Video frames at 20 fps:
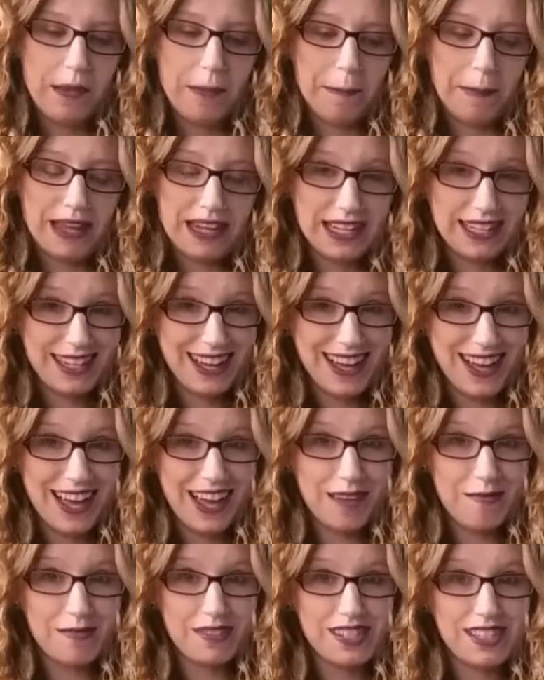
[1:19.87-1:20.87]
many
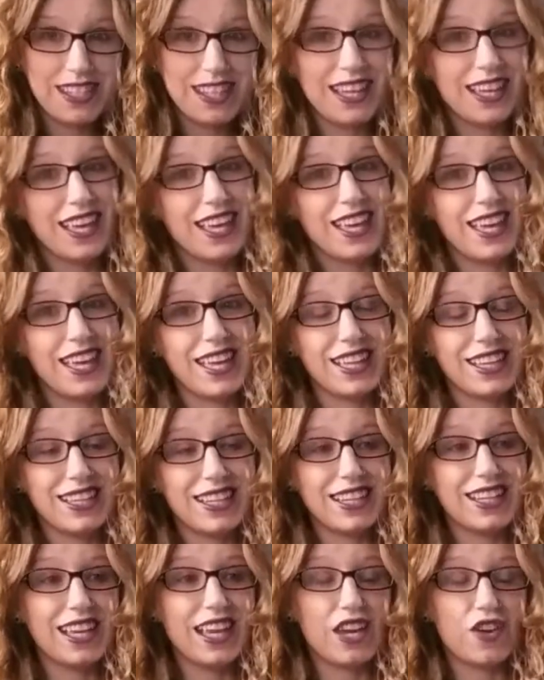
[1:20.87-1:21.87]
times
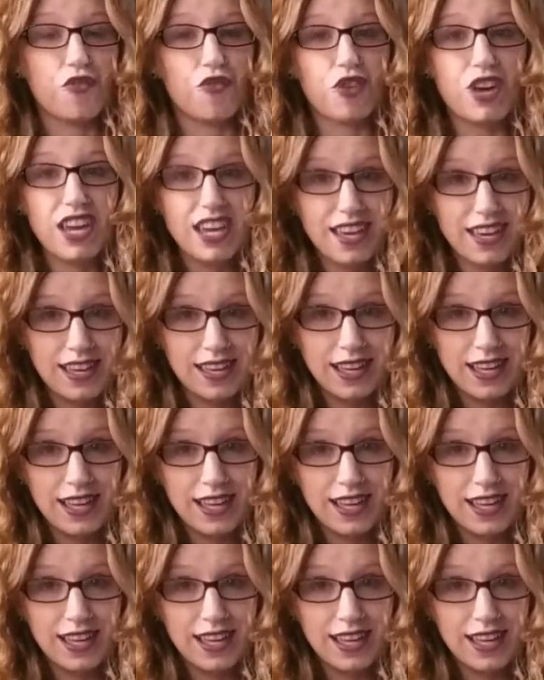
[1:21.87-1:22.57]
in a creek,